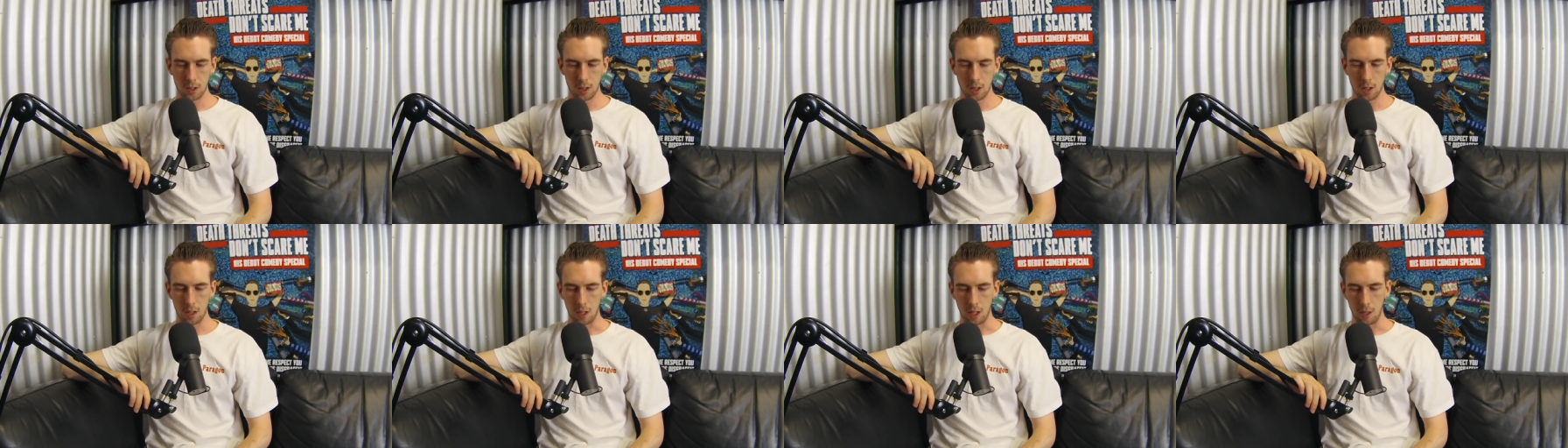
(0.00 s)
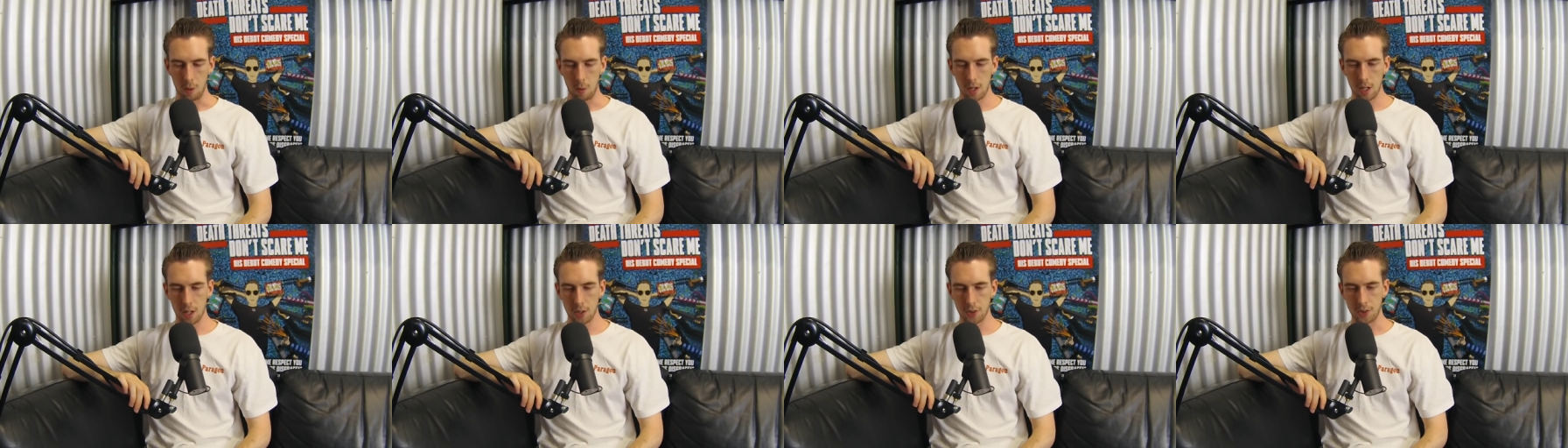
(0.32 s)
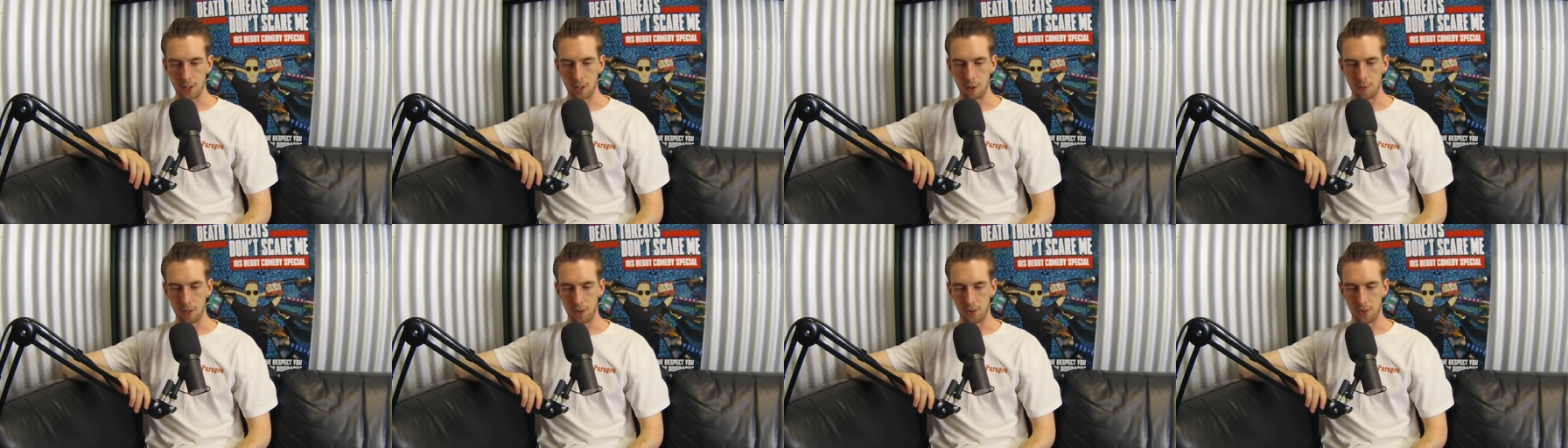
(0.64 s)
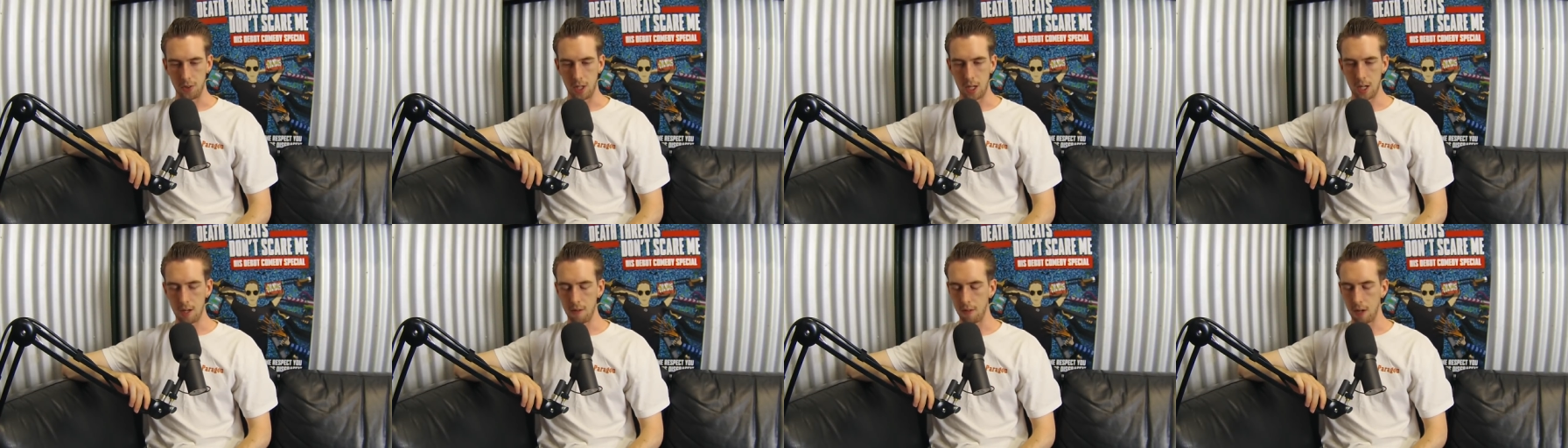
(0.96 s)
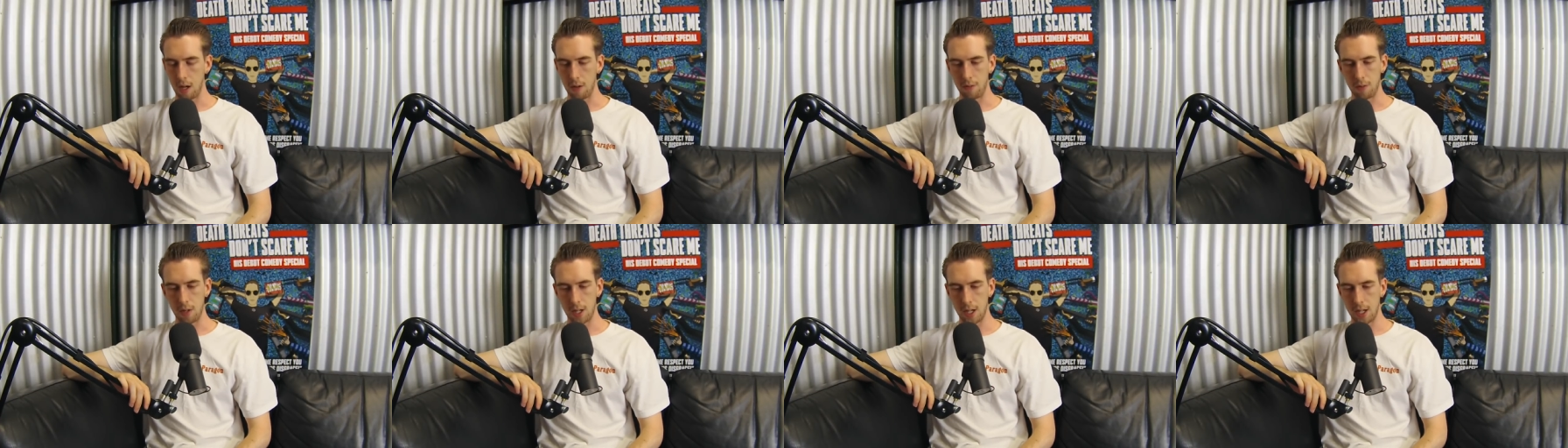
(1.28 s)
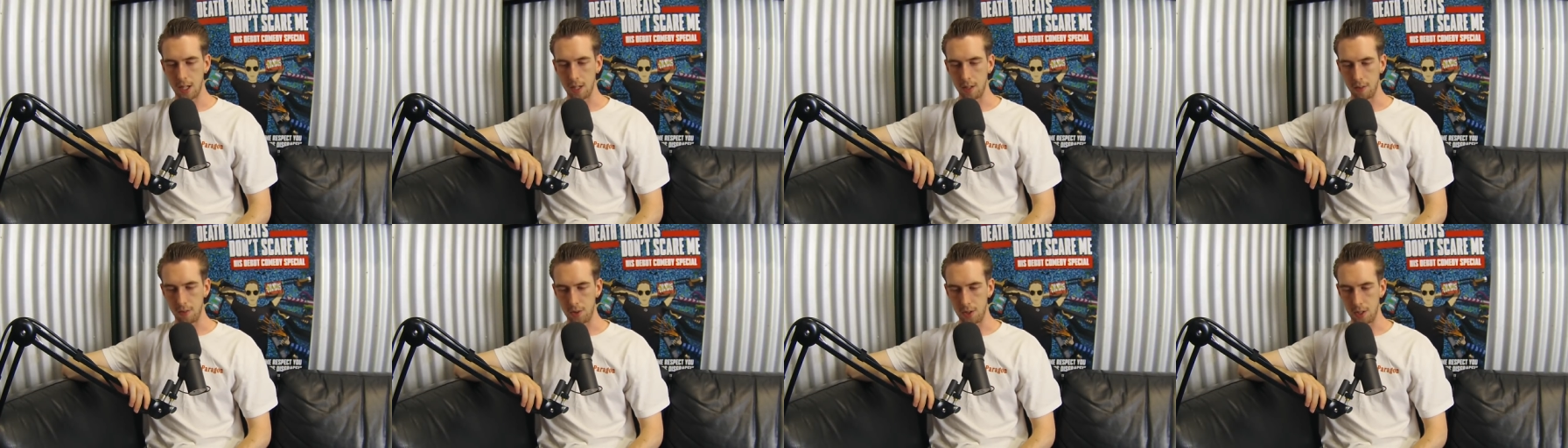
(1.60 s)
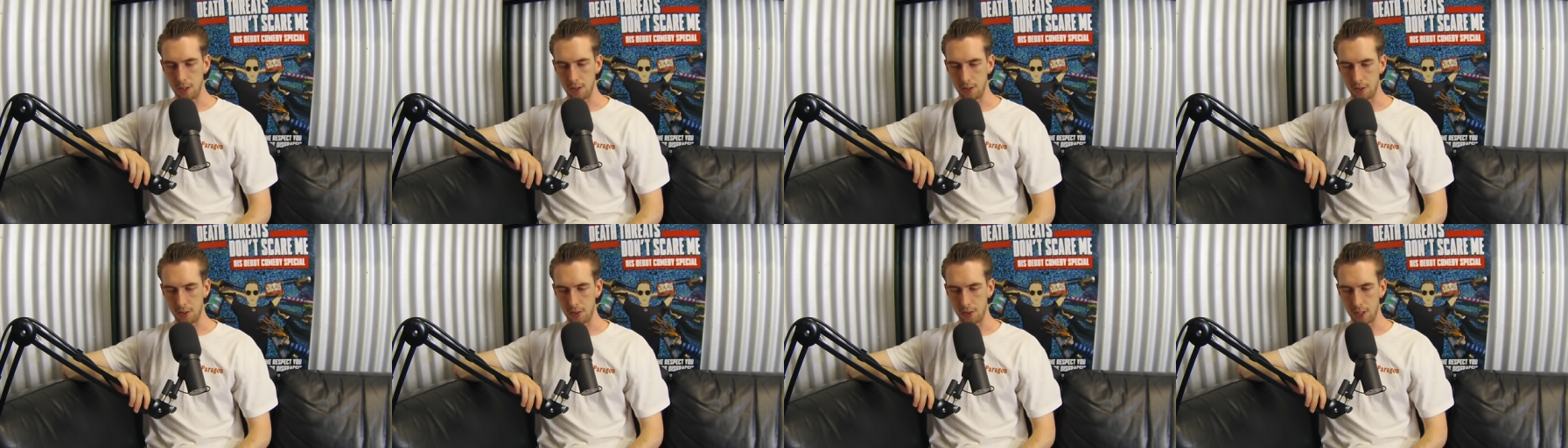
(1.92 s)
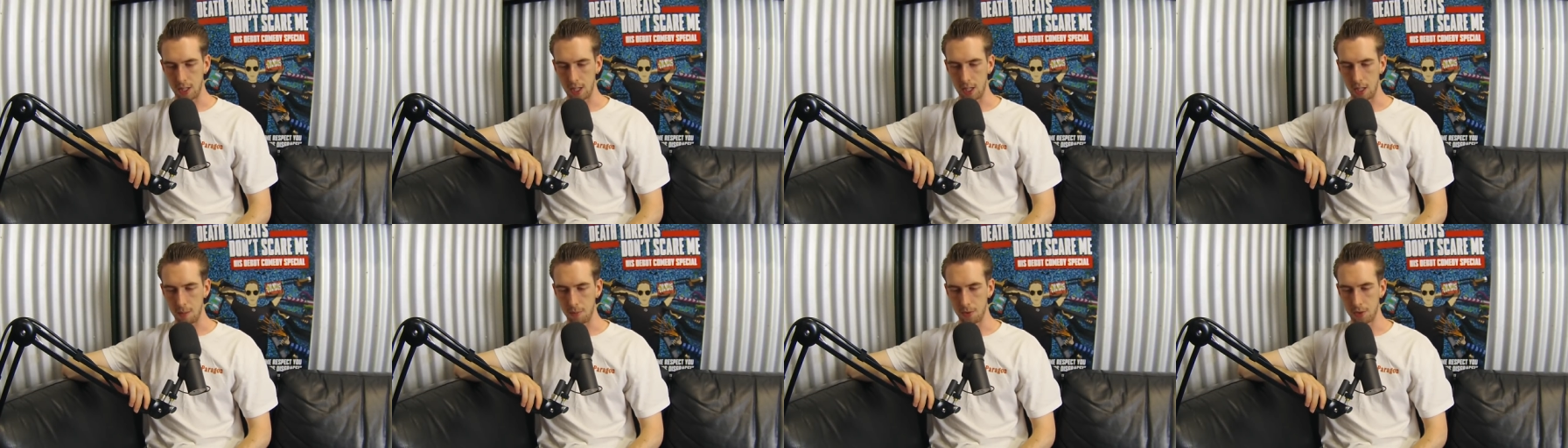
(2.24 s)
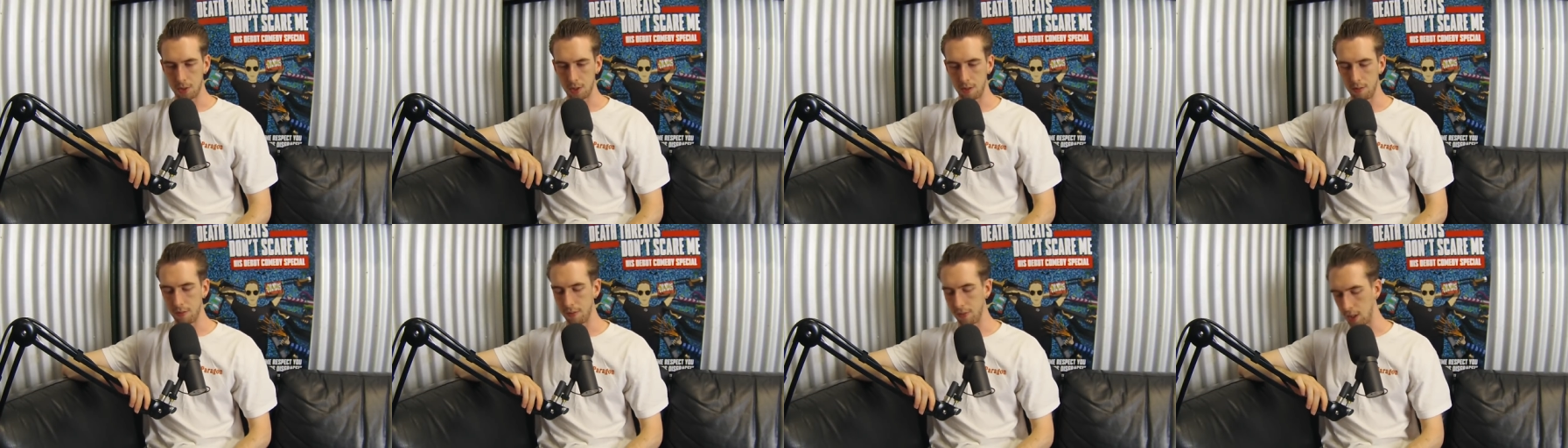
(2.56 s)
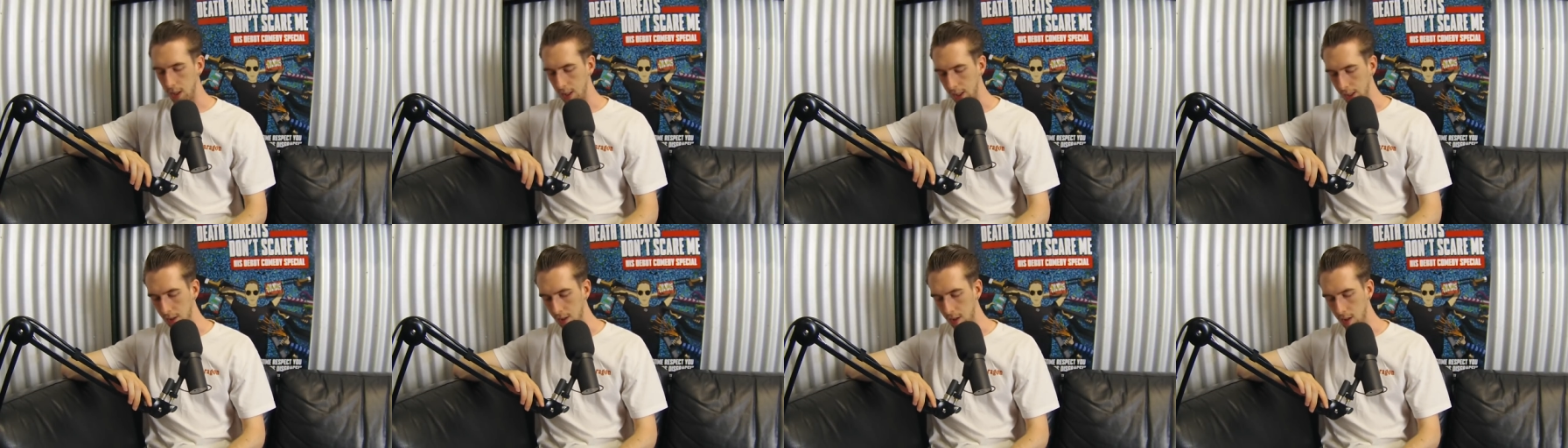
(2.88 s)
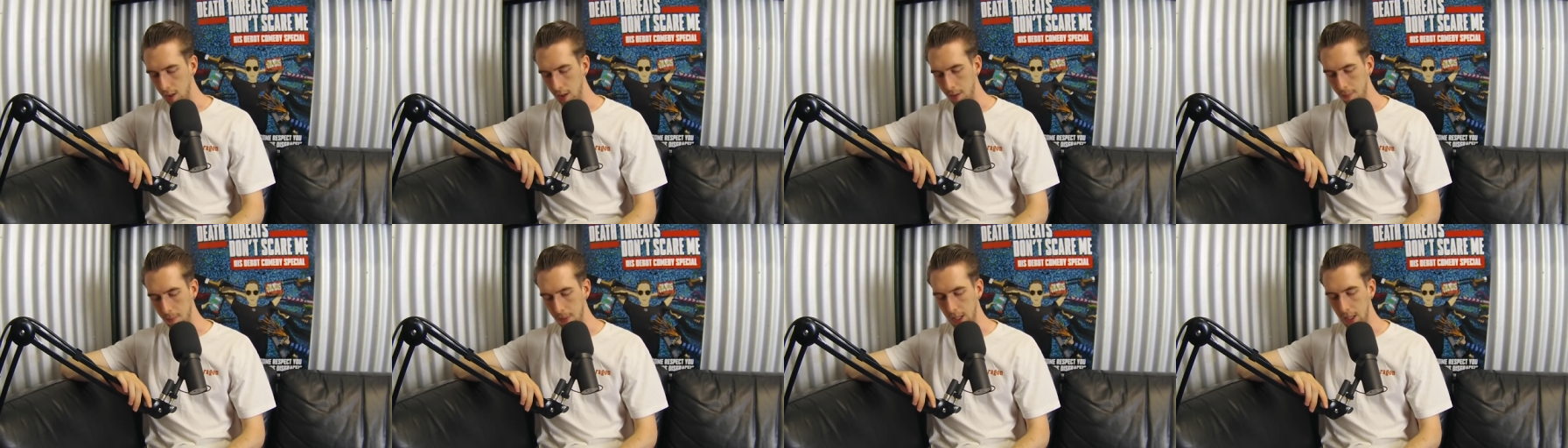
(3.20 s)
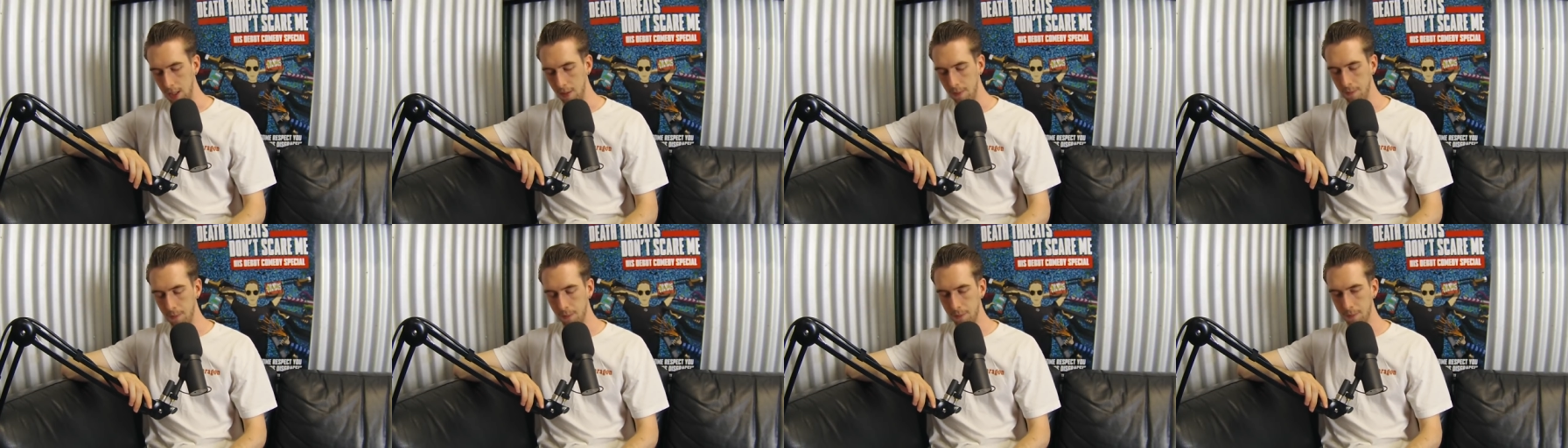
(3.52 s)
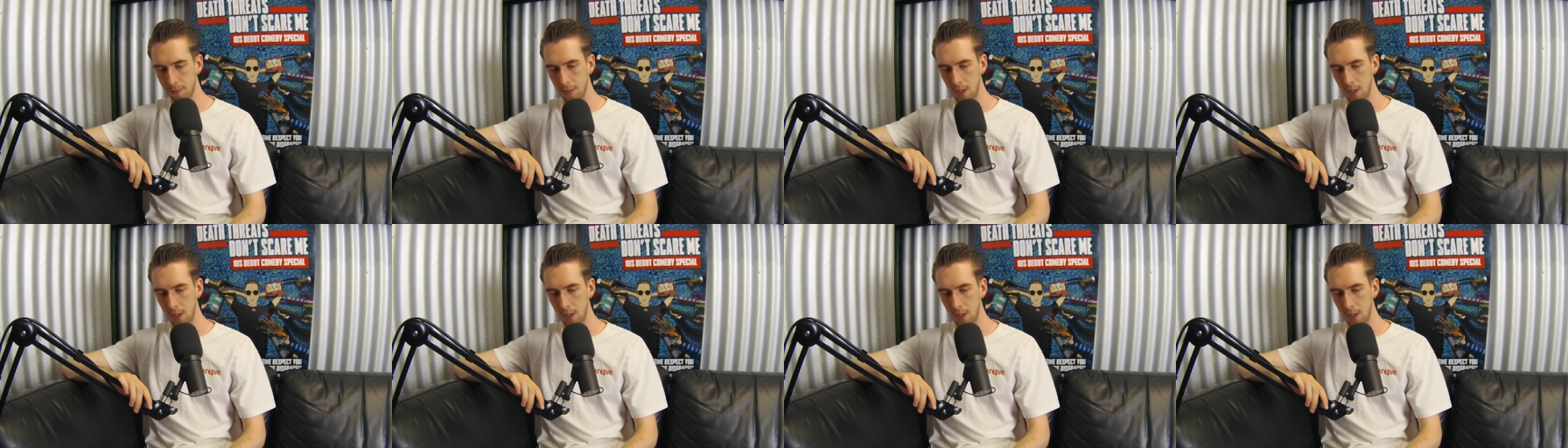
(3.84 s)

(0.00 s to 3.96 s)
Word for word: All right, what else did I want to talk? I, I've run out of shit to say. I'm so fucking hot, man.